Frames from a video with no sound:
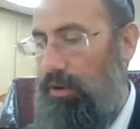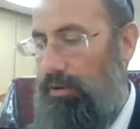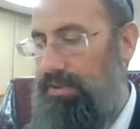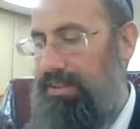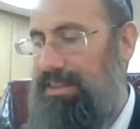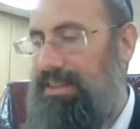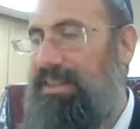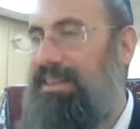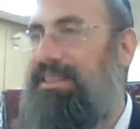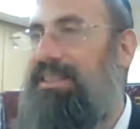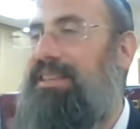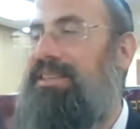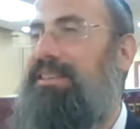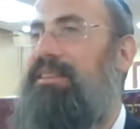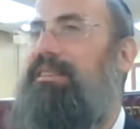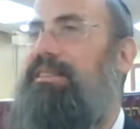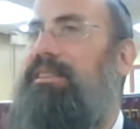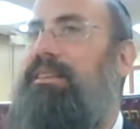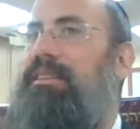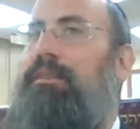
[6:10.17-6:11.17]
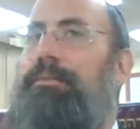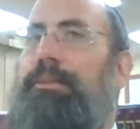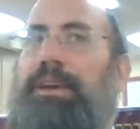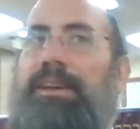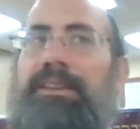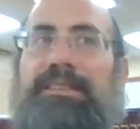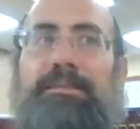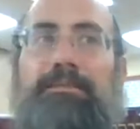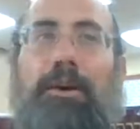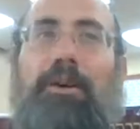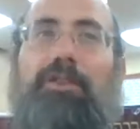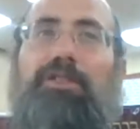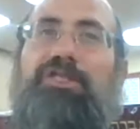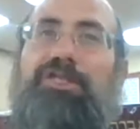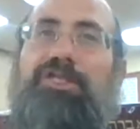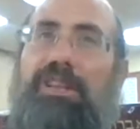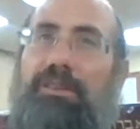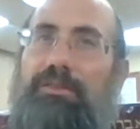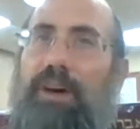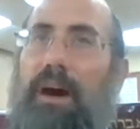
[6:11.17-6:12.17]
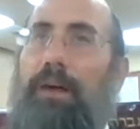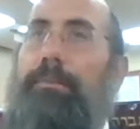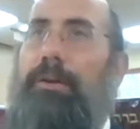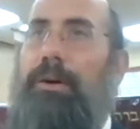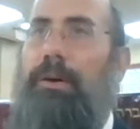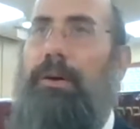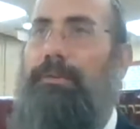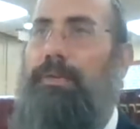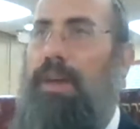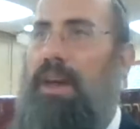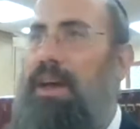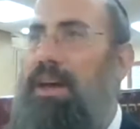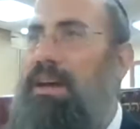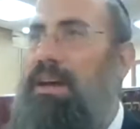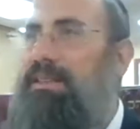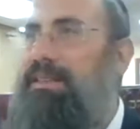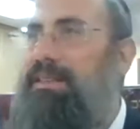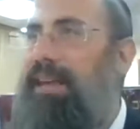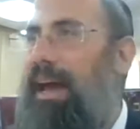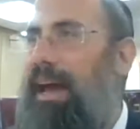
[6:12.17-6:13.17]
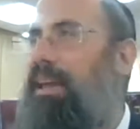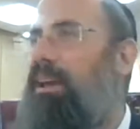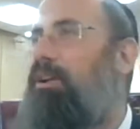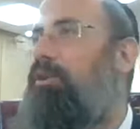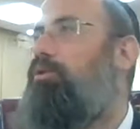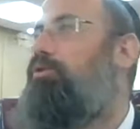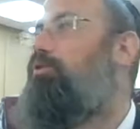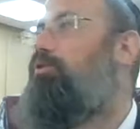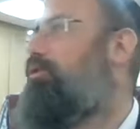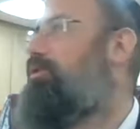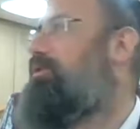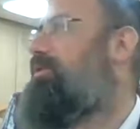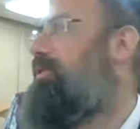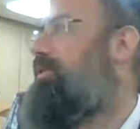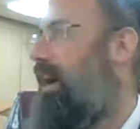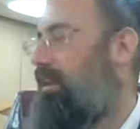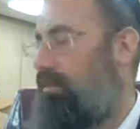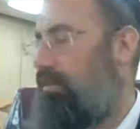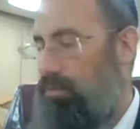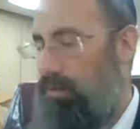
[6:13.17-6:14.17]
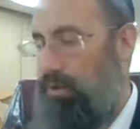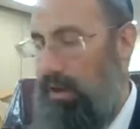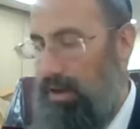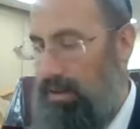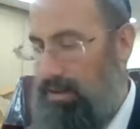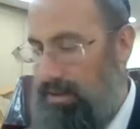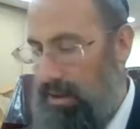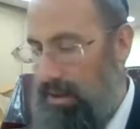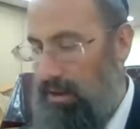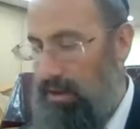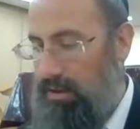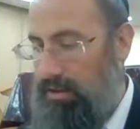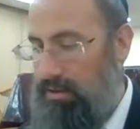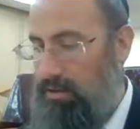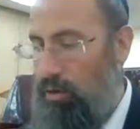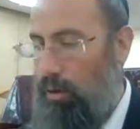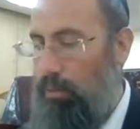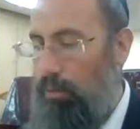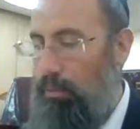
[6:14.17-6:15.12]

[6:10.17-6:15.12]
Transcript: Since there's a din of being simcha neshana rabba, so I include also night of Shmini Atzeres